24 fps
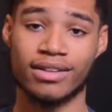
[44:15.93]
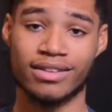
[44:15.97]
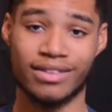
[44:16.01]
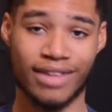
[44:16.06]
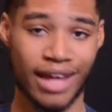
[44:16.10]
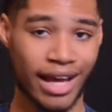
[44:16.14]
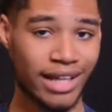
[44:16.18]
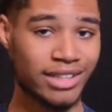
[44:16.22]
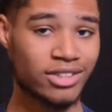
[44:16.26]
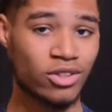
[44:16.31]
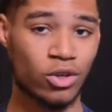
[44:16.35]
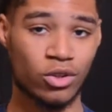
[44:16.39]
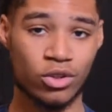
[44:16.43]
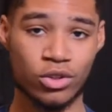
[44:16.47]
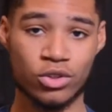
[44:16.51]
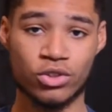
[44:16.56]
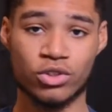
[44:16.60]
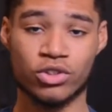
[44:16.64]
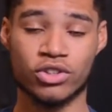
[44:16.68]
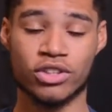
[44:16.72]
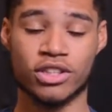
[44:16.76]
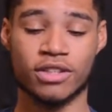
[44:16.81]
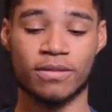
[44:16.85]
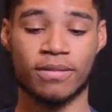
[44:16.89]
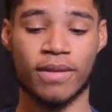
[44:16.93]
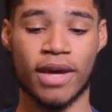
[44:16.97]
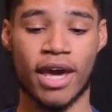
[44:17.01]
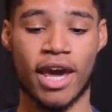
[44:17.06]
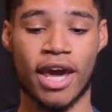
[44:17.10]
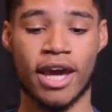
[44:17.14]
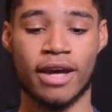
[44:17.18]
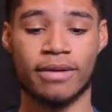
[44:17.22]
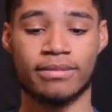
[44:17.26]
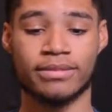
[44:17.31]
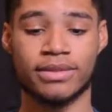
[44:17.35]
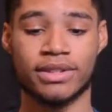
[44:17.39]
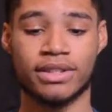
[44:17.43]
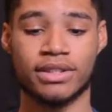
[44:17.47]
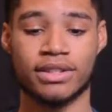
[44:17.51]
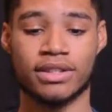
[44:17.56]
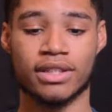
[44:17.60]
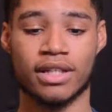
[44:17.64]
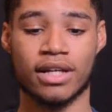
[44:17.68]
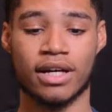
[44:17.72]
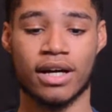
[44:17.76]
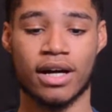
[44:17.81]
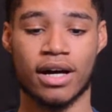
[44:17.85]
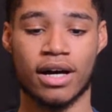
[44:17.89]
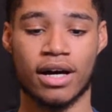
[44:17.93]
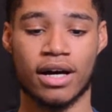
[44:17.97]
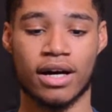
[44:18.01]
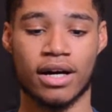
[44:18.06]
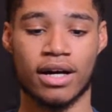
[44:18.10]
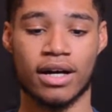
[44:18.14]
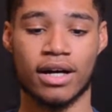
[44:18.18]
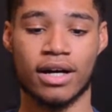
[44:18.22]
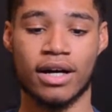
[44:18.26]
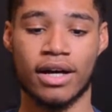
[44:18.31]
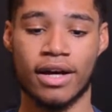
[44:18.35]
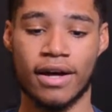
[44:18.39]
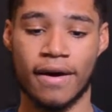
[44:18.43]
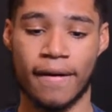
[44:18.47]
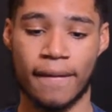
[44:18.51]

That's going to lose you some games. But